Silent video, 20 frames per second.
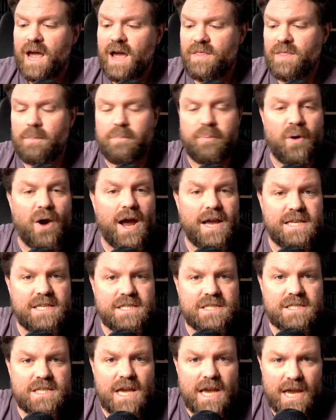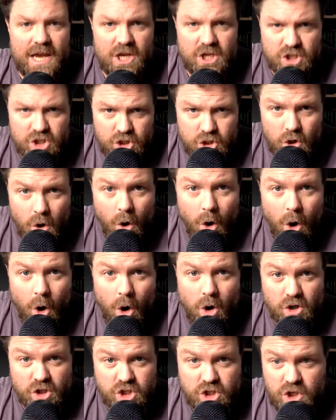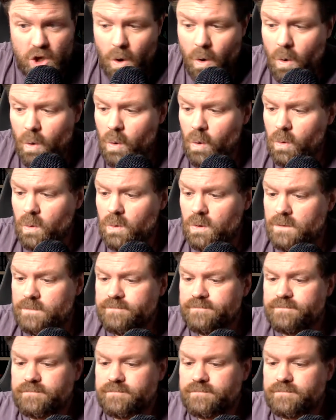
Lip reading: "and the price is your soul."